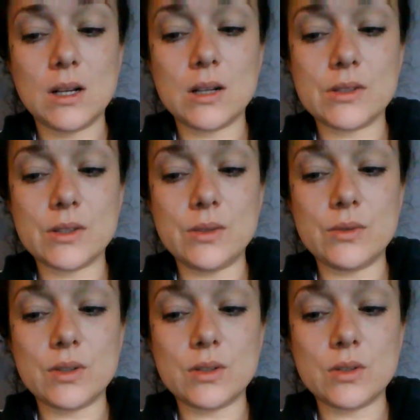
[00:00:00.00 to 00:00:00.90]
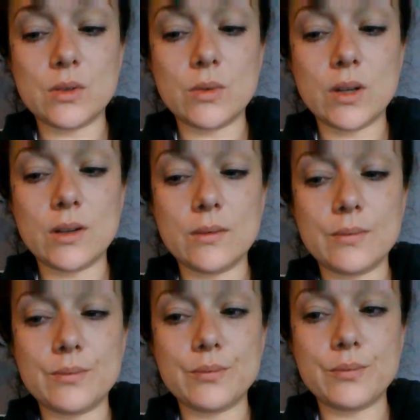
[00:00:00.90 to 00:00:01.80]
Also, you can do
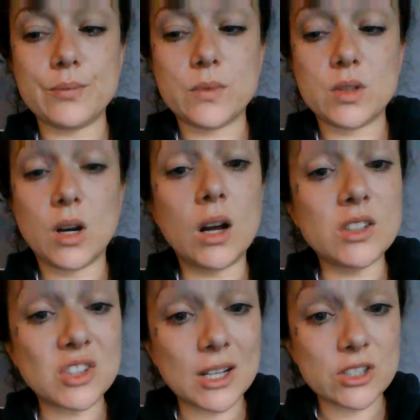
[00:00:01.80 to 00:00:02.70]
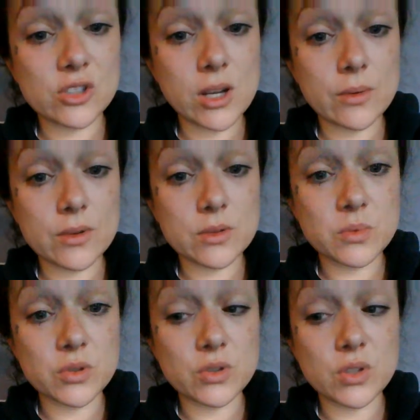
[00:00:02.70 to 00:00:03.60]
contrast showers,
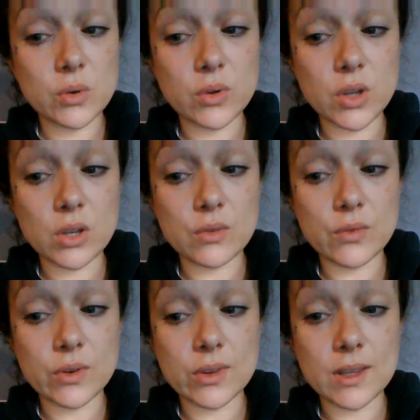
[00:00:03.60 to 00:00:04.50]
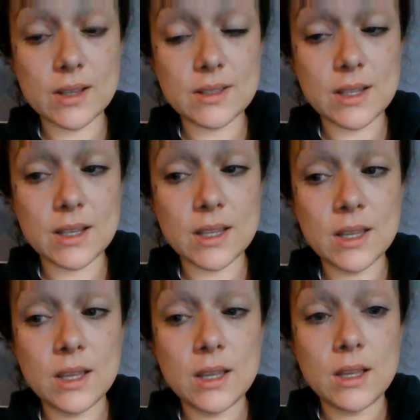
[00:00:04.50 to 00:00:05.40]
which are so good for the anxiety.
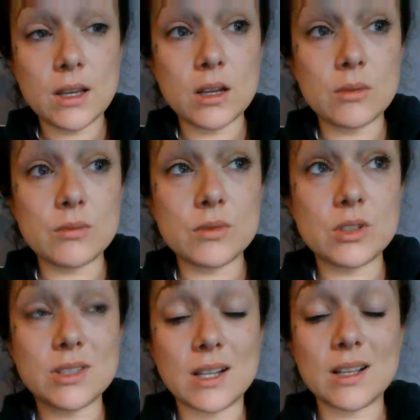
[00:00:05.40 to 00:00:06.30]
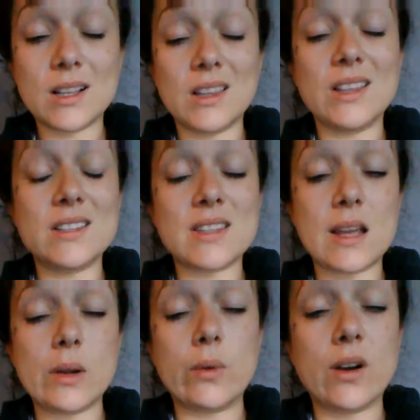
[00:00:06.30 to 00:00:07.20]
Just kind of cleanse
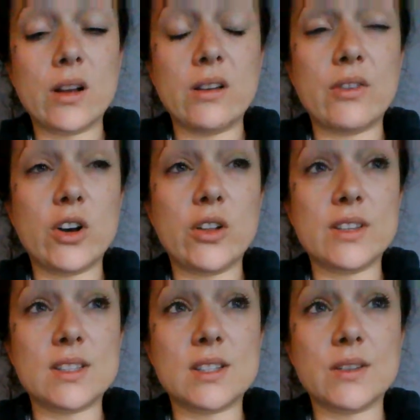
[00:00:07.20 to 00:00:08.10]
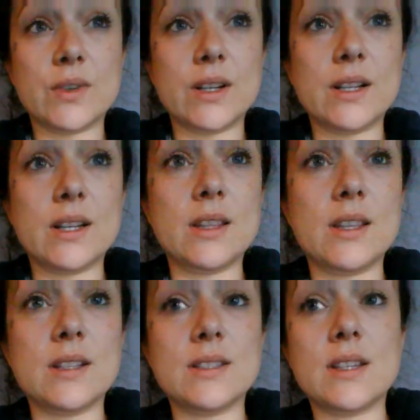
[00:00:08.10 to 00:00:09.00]
that aura of all these different kind of
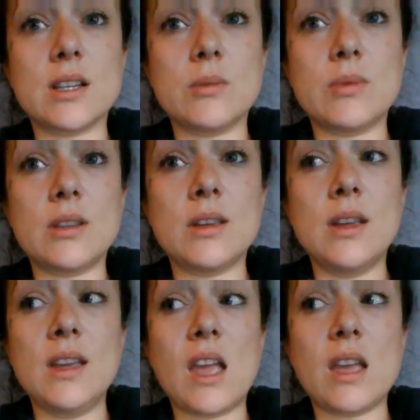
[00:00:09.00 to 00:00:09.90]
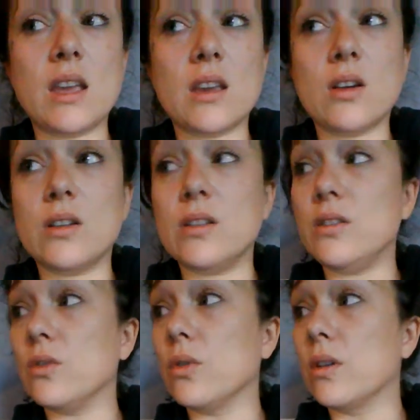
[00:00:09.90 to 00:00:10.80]
things that could be hanging on in
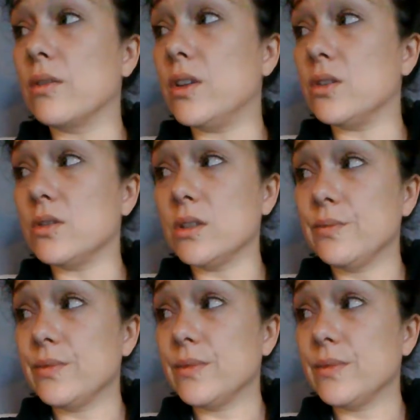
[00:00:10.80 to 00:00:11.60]
your auric field.